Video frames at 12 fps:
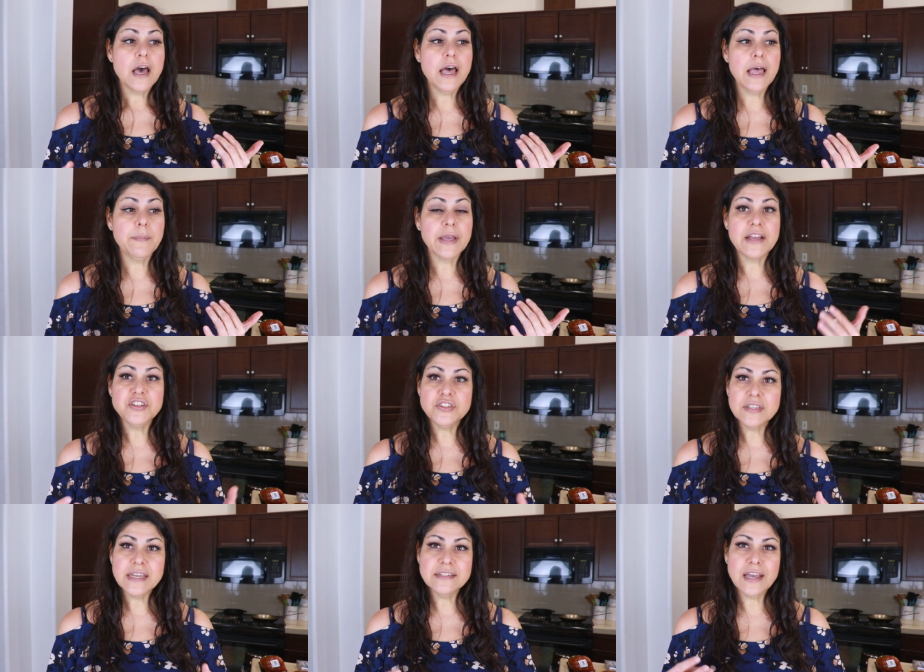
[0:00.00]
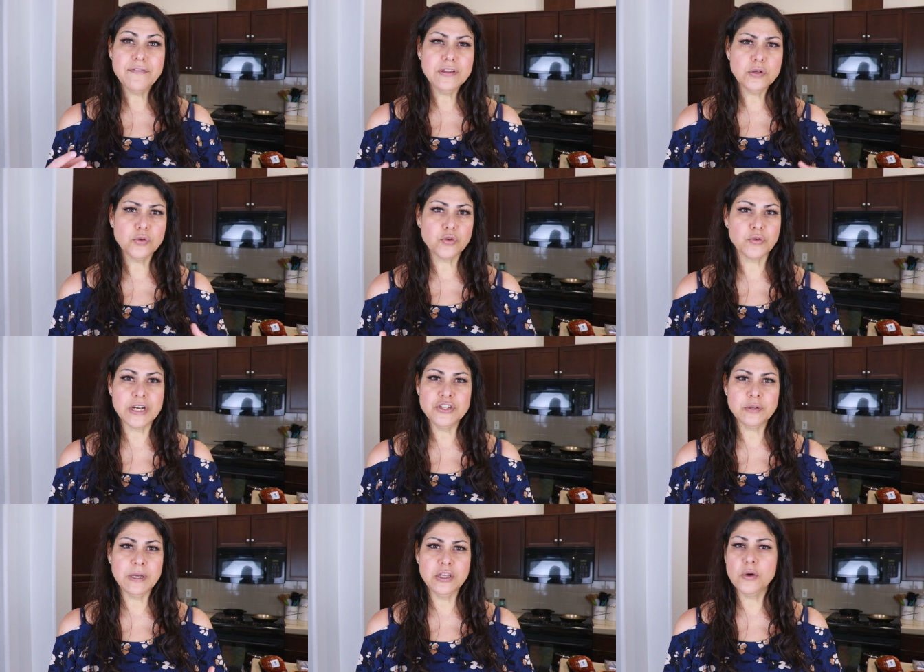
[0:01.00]
um, I just like to have a little
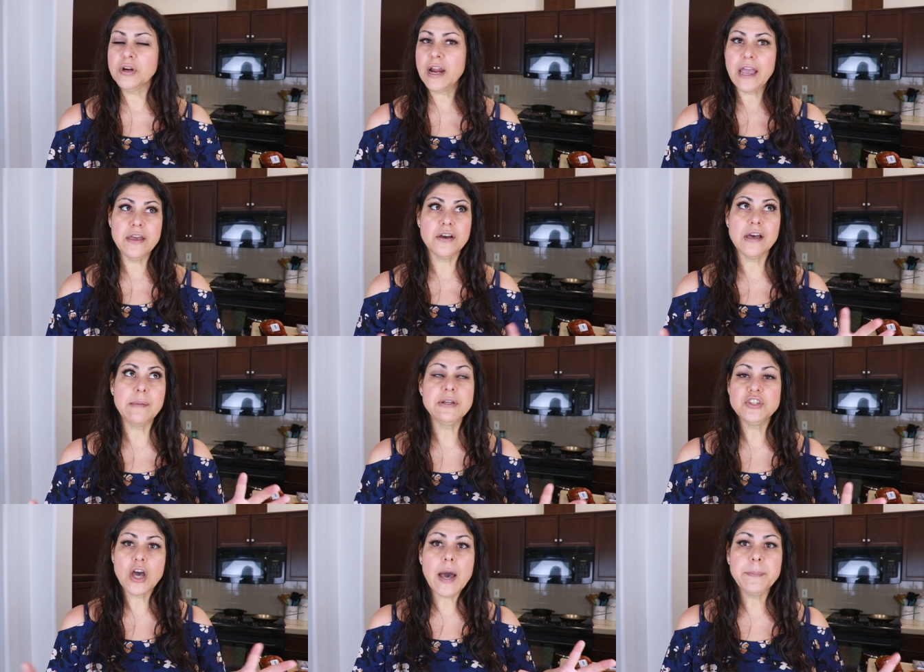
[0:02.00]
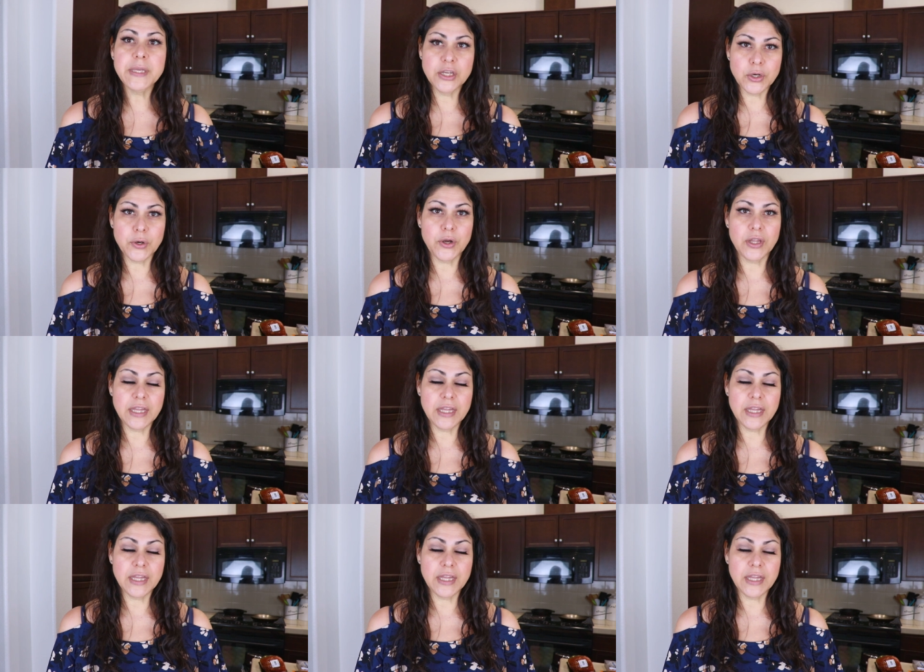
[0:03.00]
crunch on my yogurt. I, I'm a topping girl.